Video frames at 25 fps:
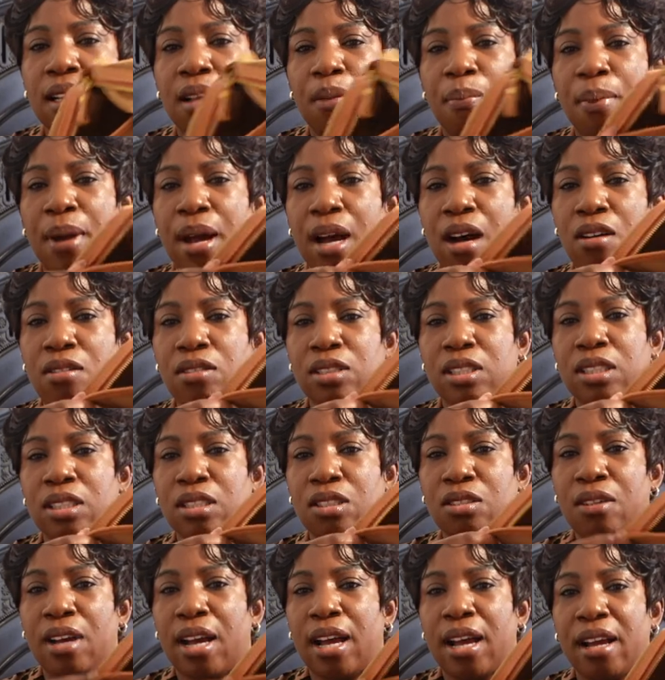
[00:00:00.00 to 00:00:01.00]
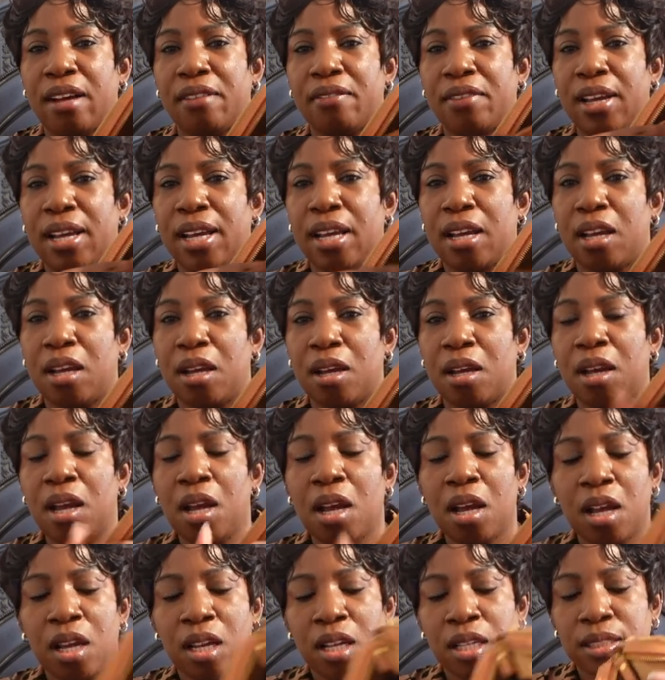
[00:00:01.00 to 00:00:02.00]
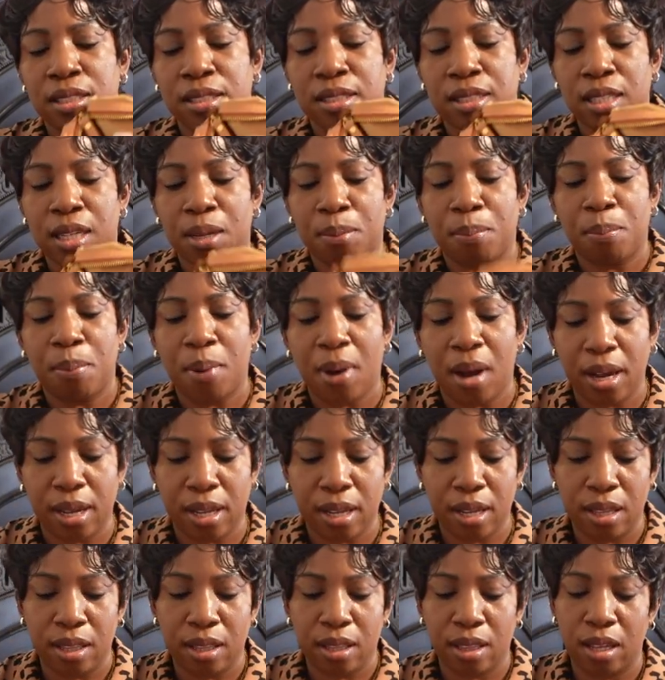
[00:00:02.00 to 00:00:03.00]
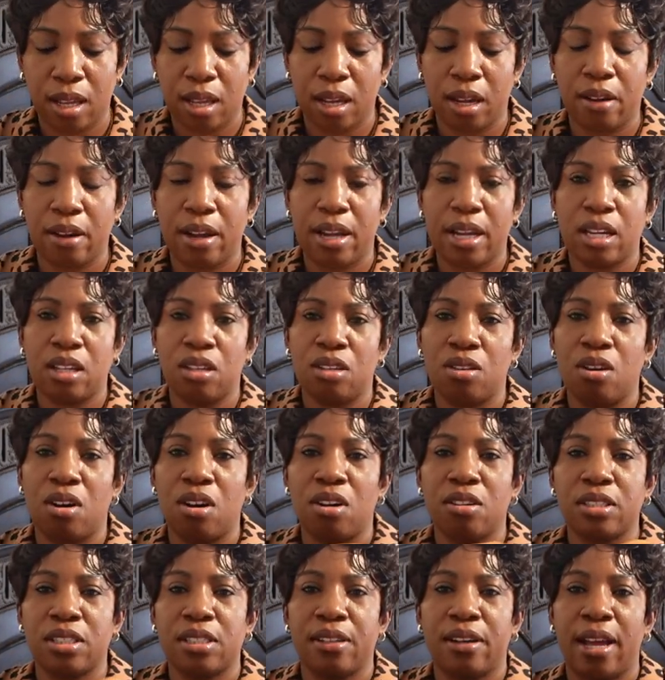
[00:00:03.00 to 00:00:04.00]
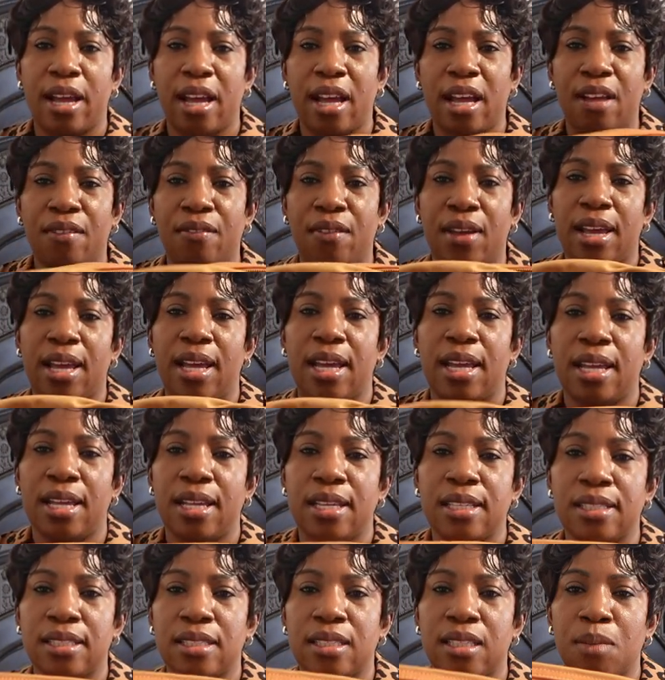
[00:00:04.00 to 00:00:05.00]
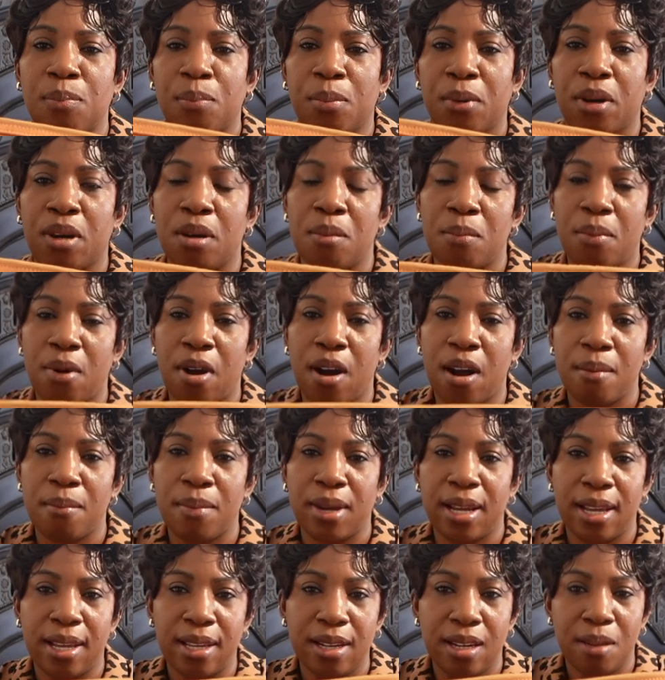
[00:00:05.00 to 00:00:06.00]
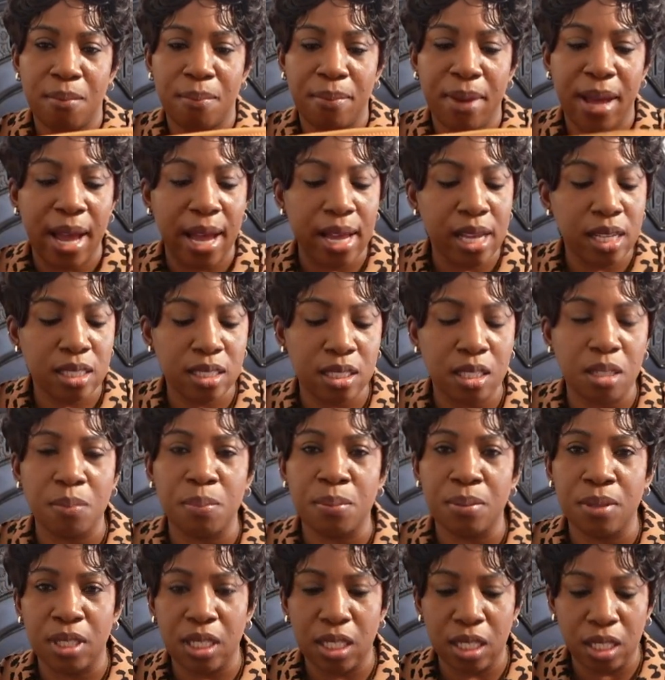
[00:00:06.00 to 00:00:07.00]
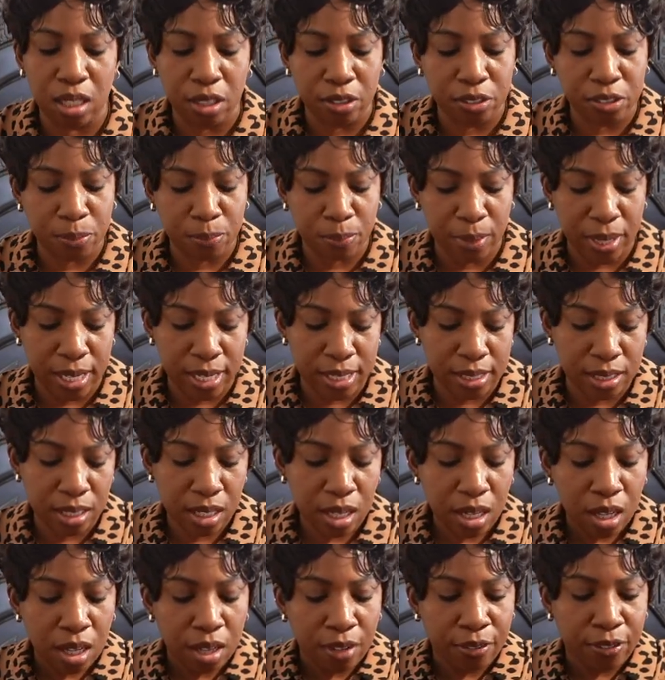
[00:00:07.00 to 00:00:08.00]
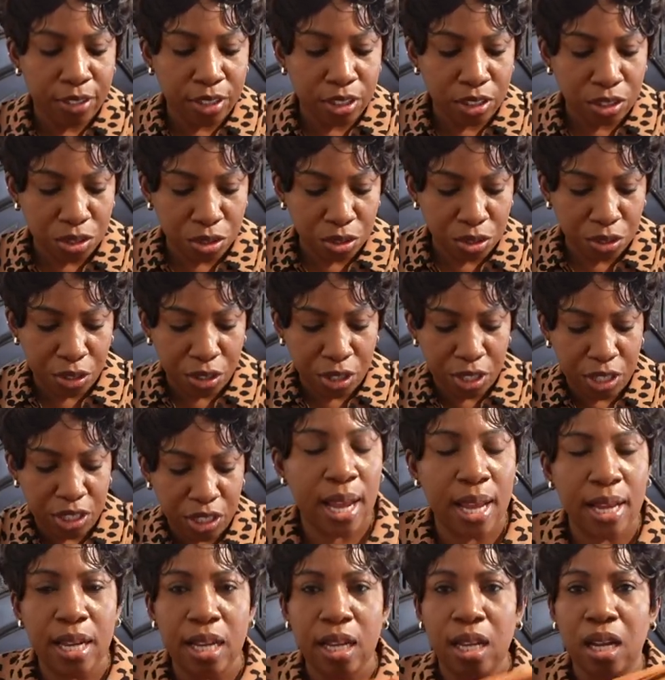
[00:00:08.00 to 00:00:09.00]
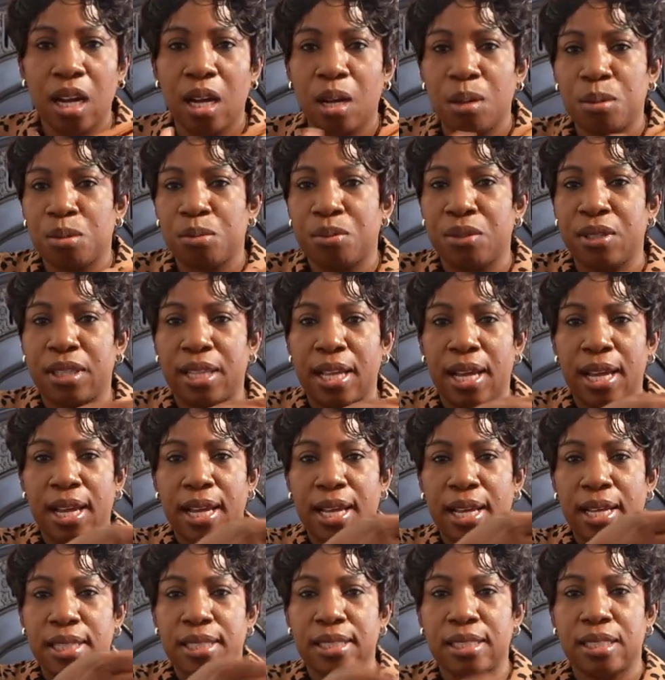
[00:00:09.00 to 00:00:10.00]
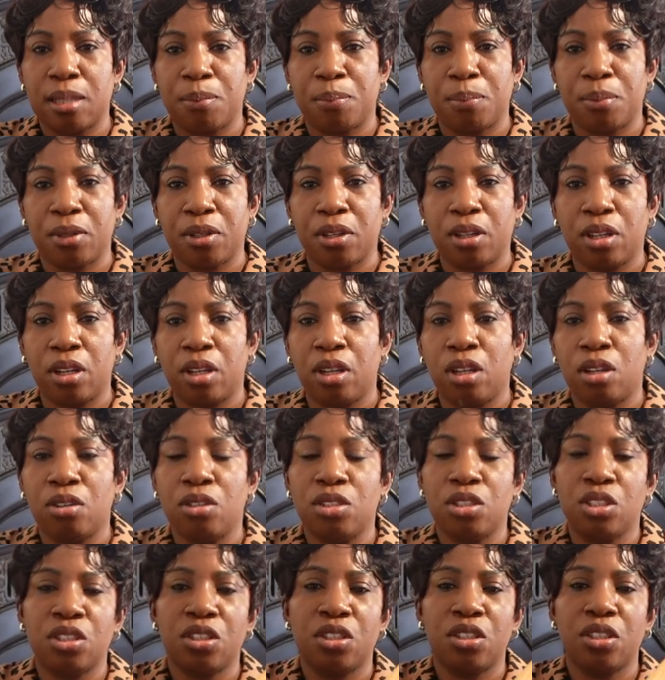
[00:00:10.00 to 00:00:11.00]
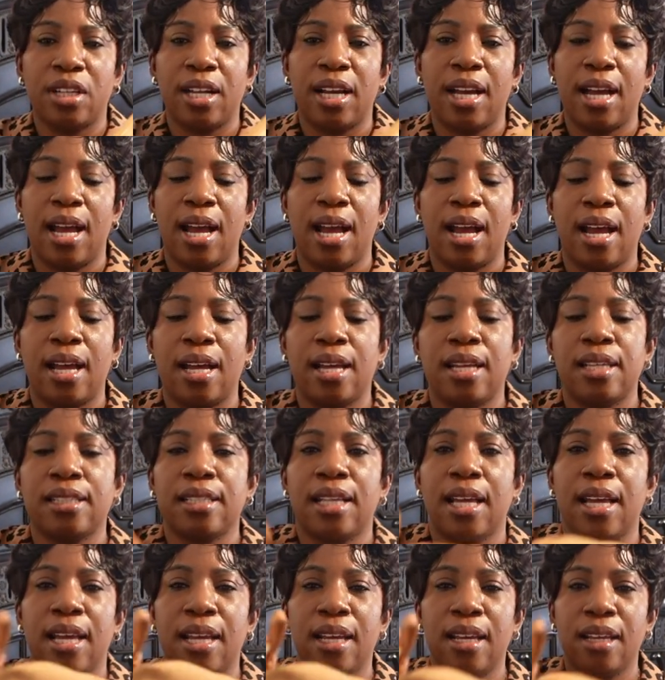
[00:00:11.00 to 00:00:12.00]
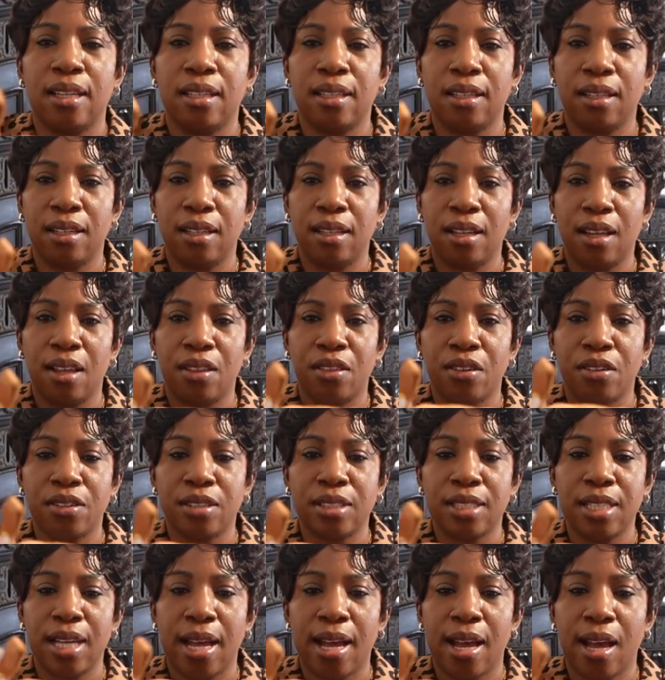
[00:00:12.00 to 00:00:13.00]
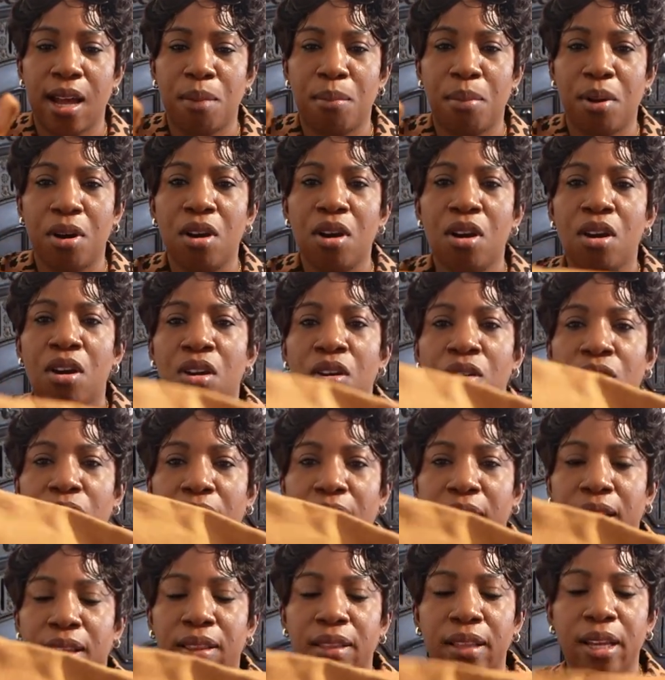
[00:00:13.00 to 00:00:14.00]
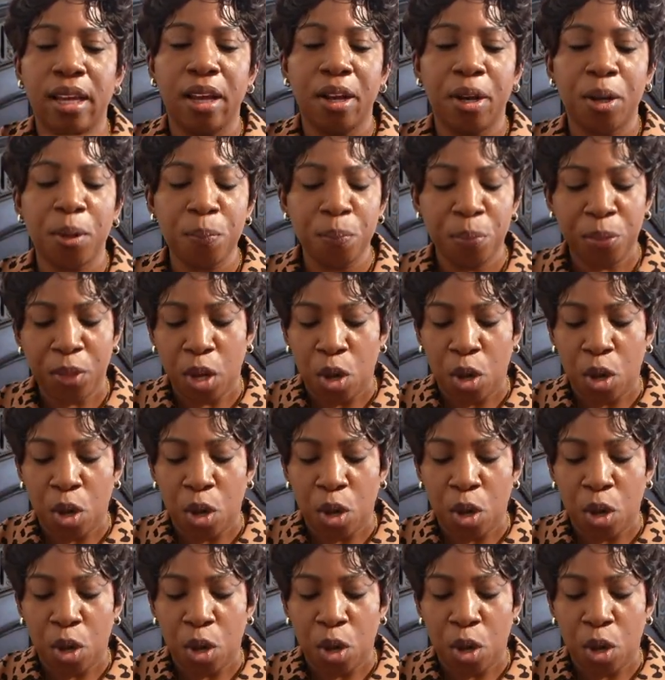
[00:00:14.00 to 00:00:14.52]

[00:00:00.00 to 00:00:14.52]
the pouch you have a slip pocket there, and then you also have a zipper compartment in the back, so plenty of space for storage. And it comes with a zipper closure that has a leather tab right there.